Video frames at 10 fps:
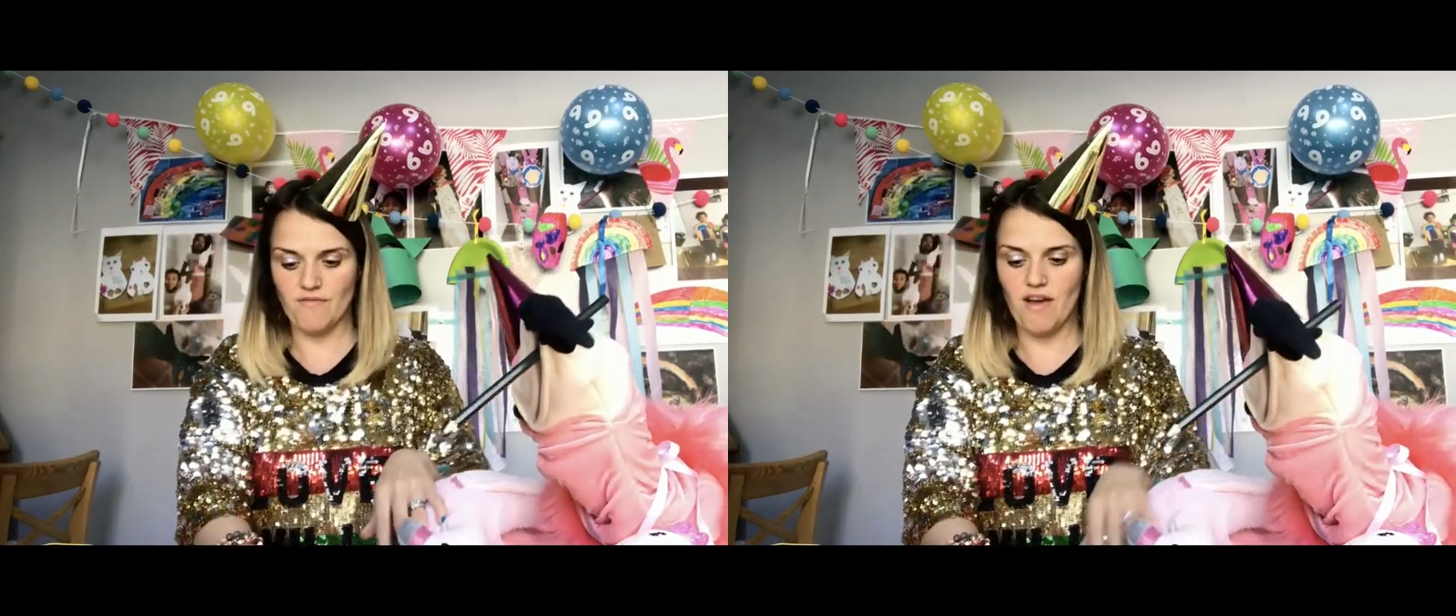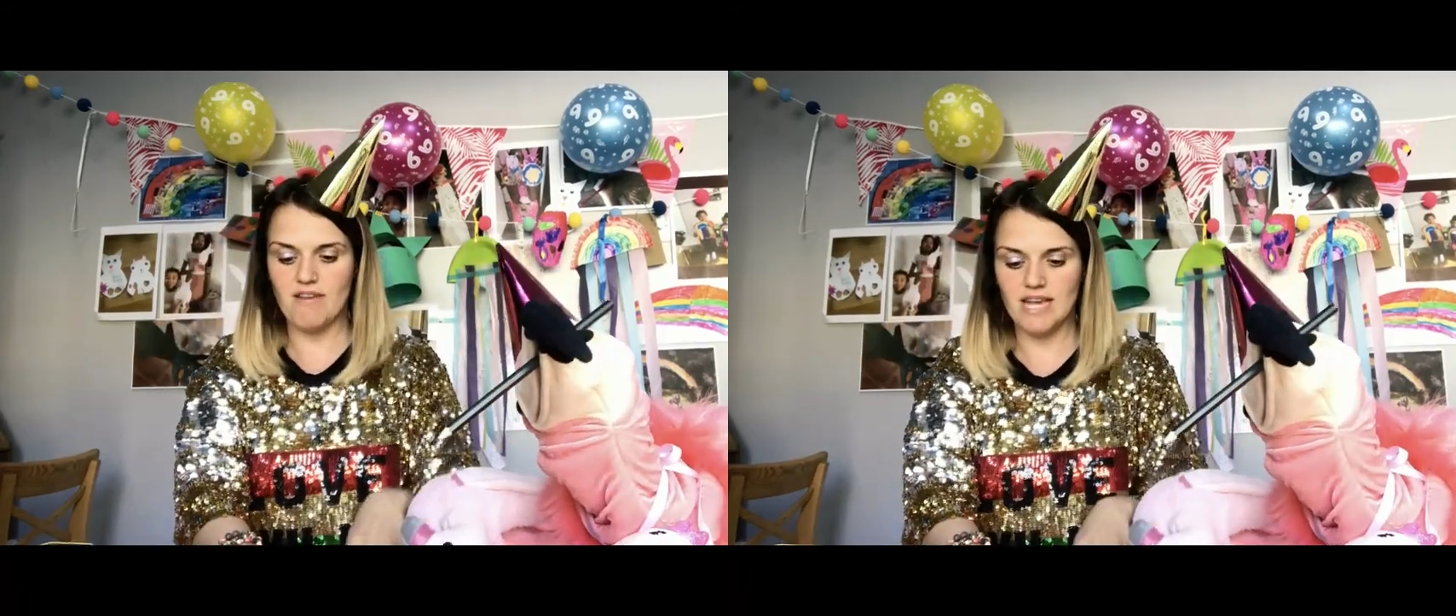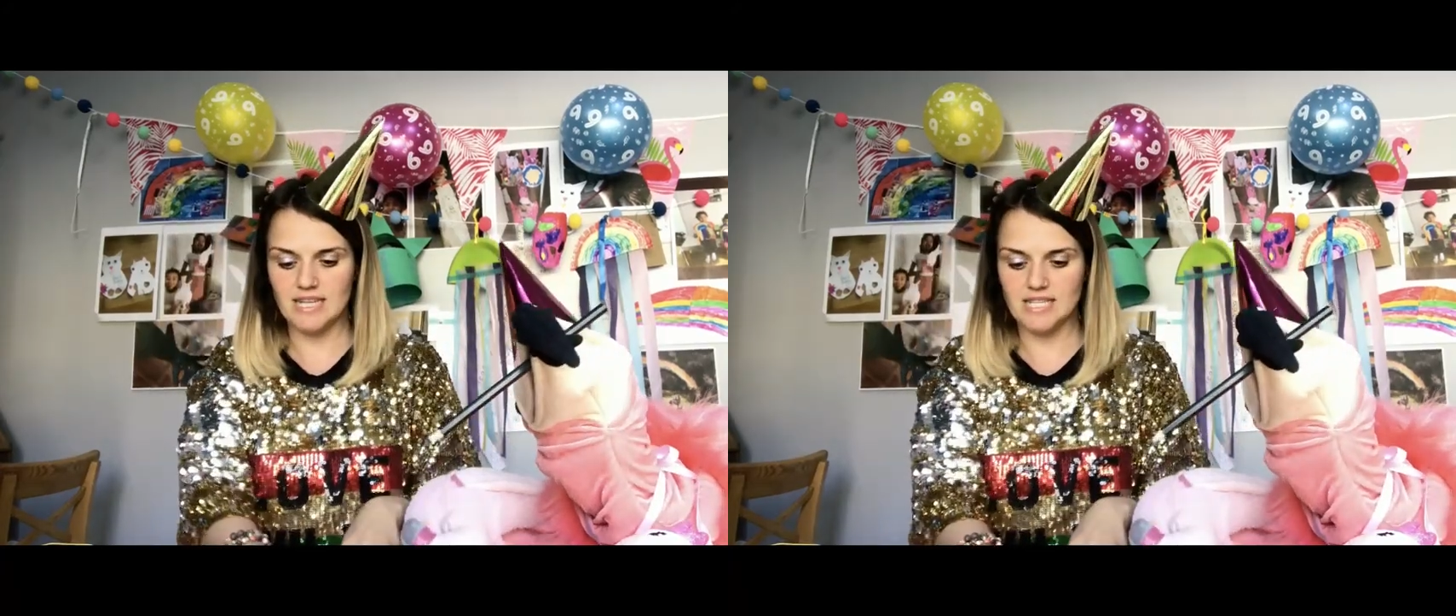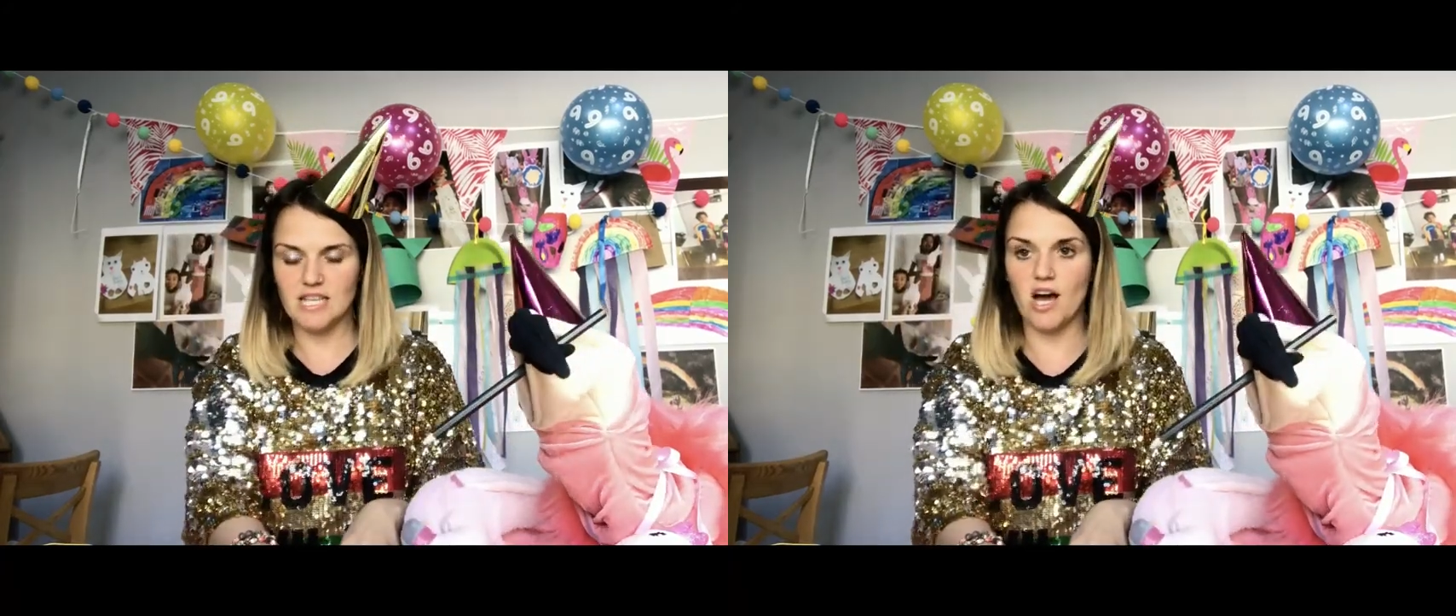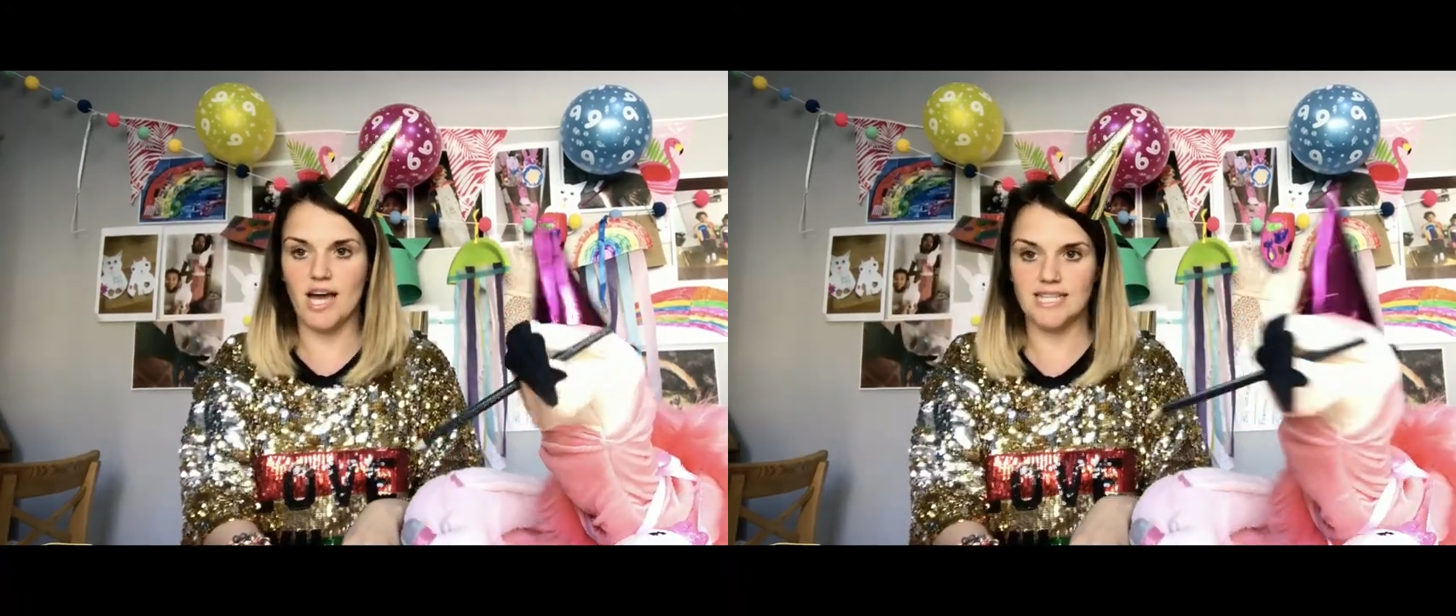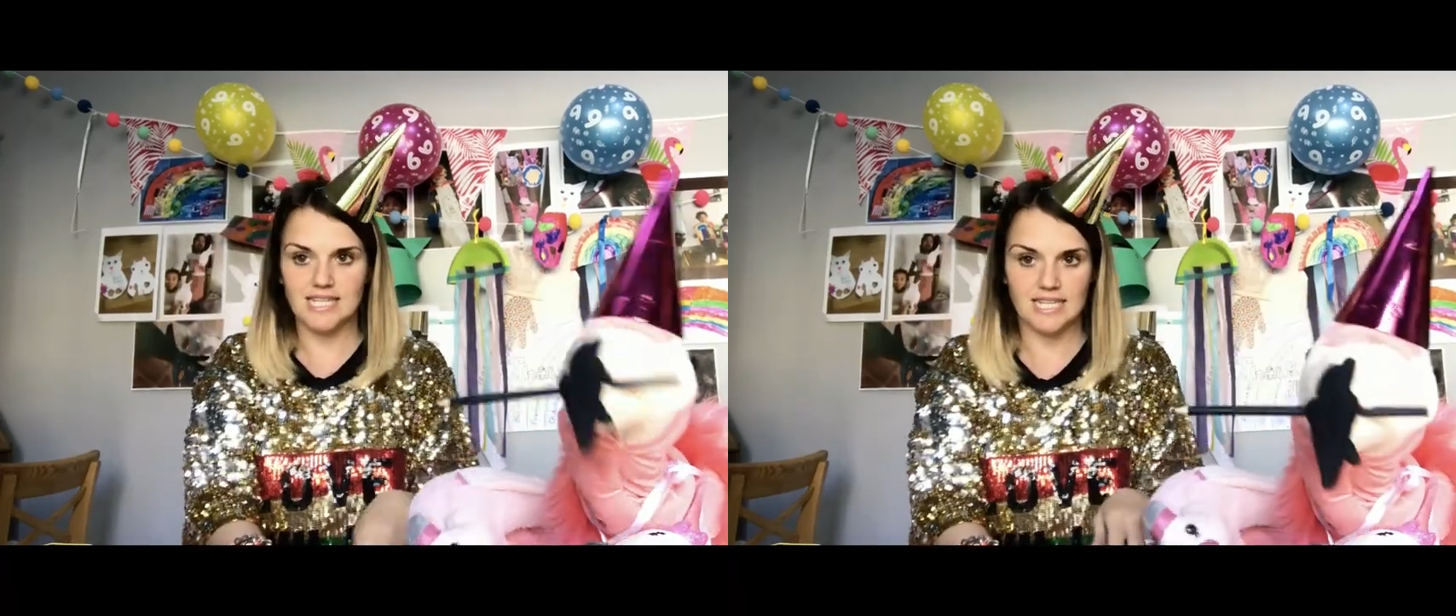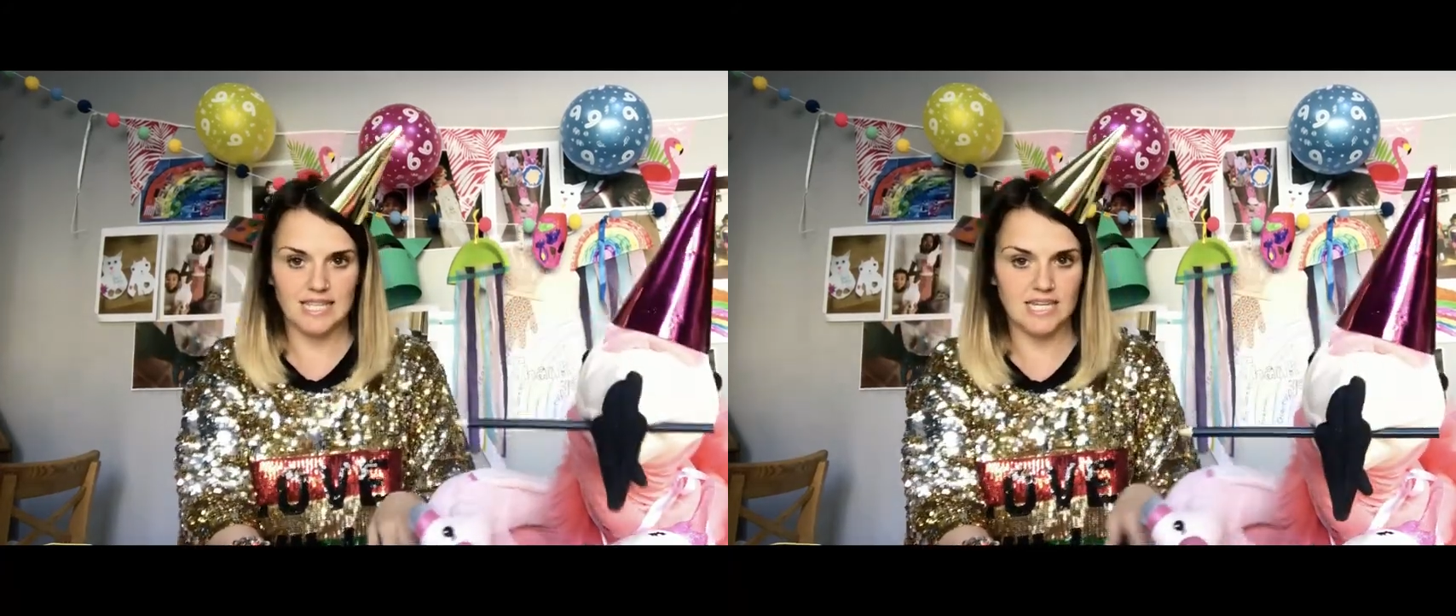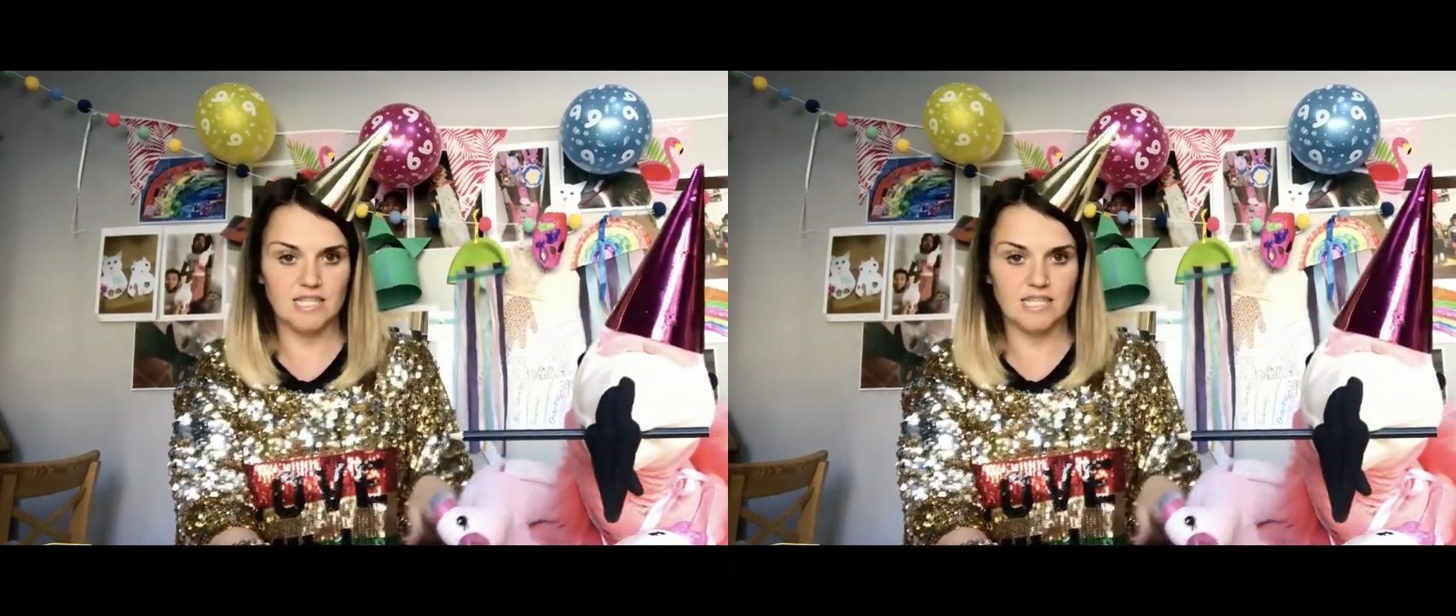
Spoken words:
very excited that